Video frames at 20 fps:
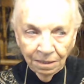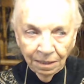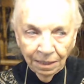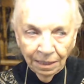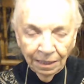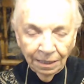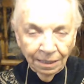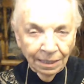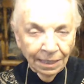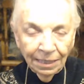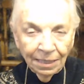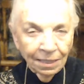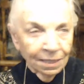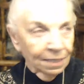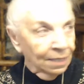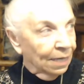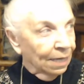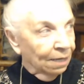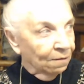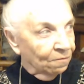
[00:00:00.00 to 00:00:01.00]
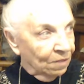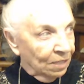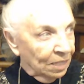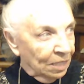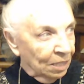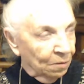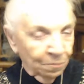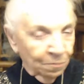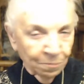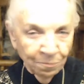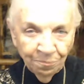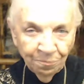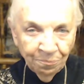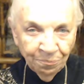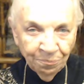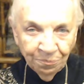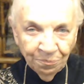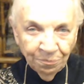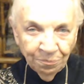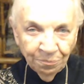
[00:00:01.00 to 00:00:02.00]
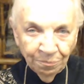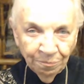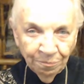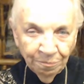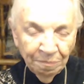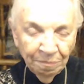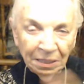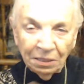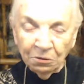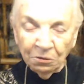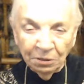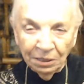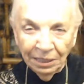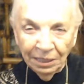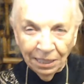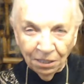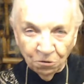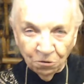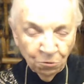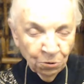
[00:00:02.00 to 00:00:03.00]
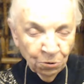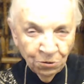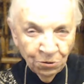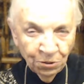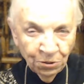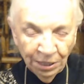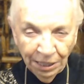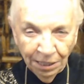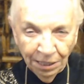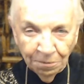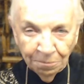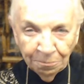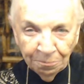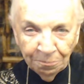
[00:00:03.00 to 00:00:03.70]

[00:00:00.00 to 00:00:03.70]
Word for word: And they didn't have any better electricity